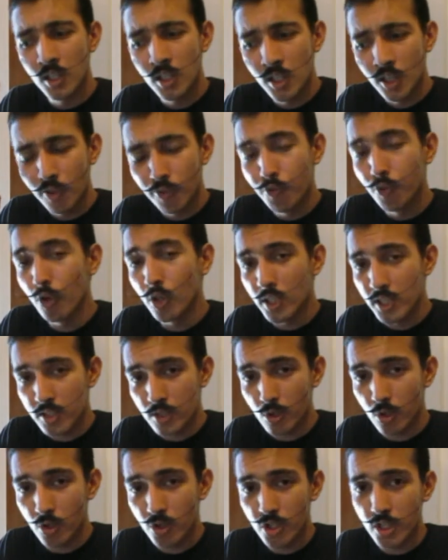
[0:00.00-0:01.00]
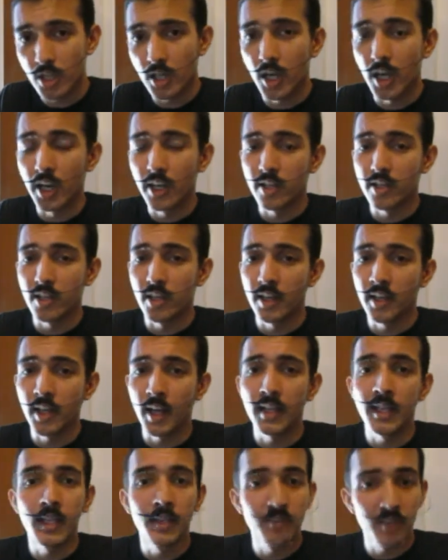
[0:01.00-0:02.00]
Full disclosure, I run
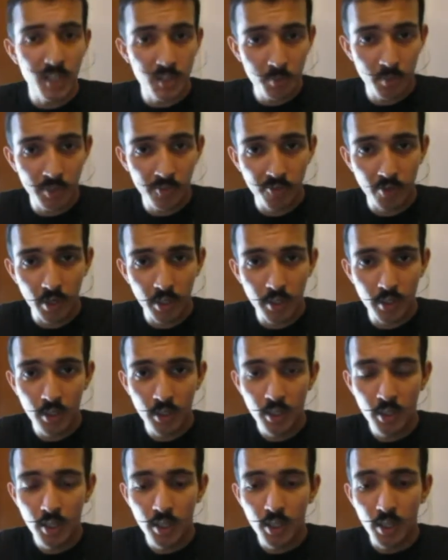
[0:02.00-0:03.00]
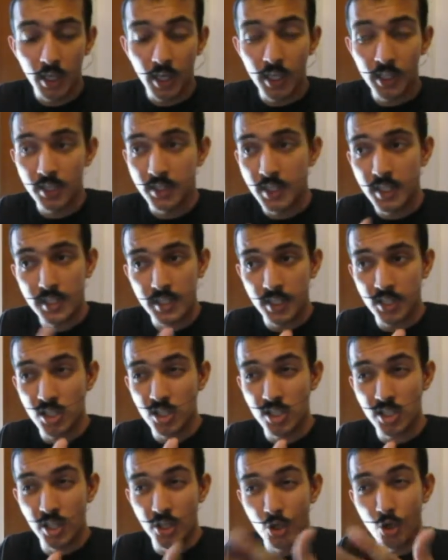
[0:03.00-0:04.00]
an investment fund and these
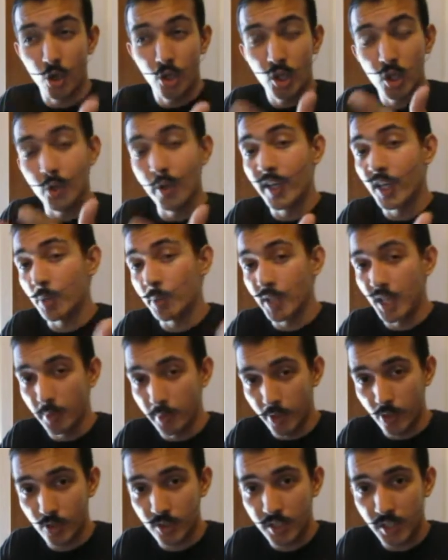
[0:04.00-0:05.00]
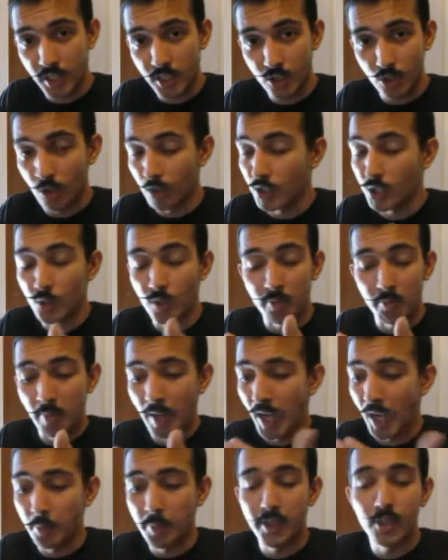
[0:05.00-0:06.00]
sessions are not going to be about that, although I'm
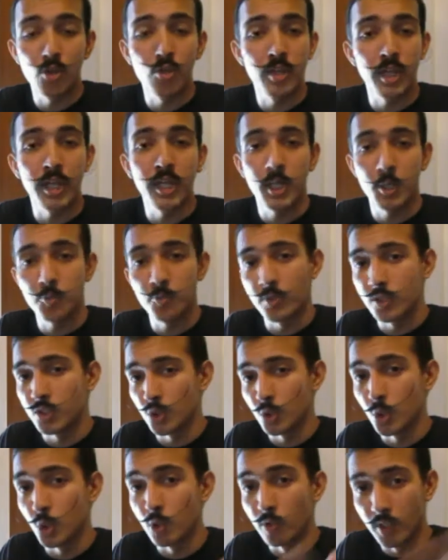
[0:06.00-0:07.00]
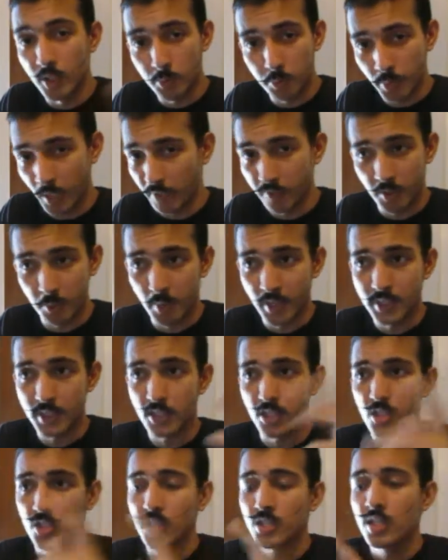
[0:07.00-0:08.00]
happy to take it up with you over private
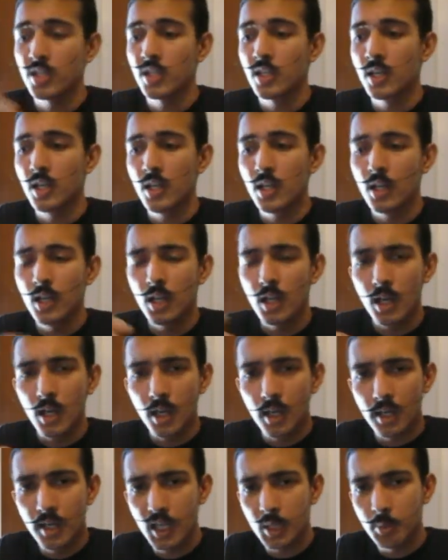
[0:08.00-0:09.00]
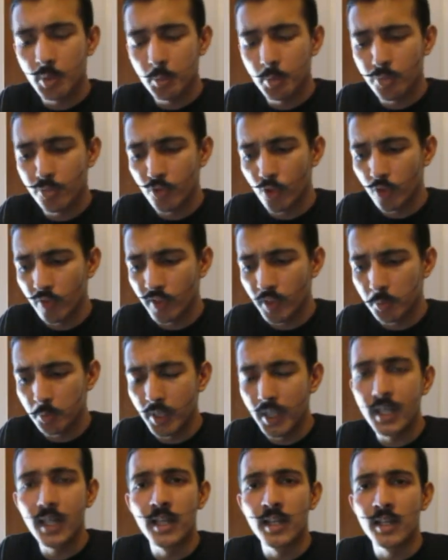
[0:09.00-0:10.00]
messages. A little bit before we
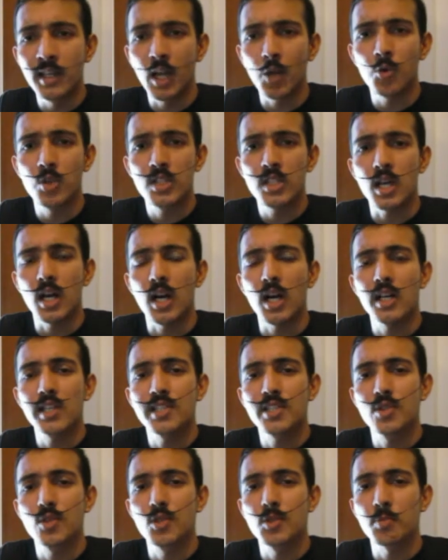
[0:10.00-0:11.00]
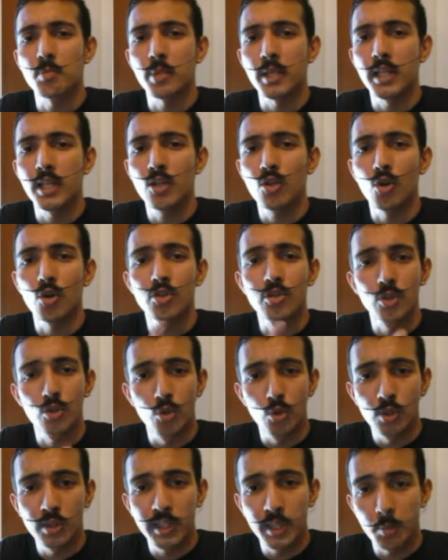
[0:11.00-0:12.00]
begin, I was asked to speak on the
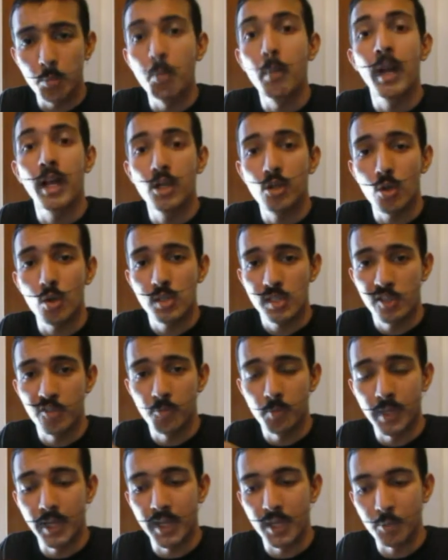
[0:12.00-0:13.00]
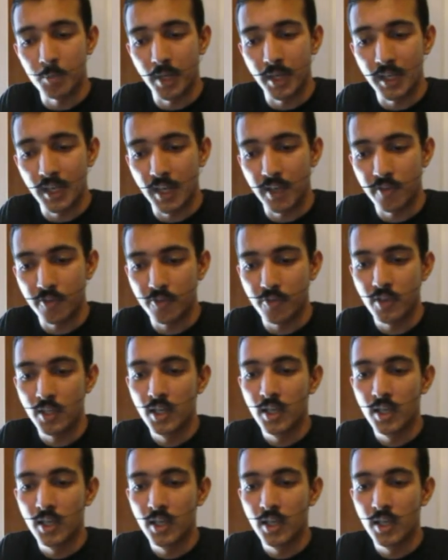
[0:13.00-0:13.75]
role that mentors have played in my life.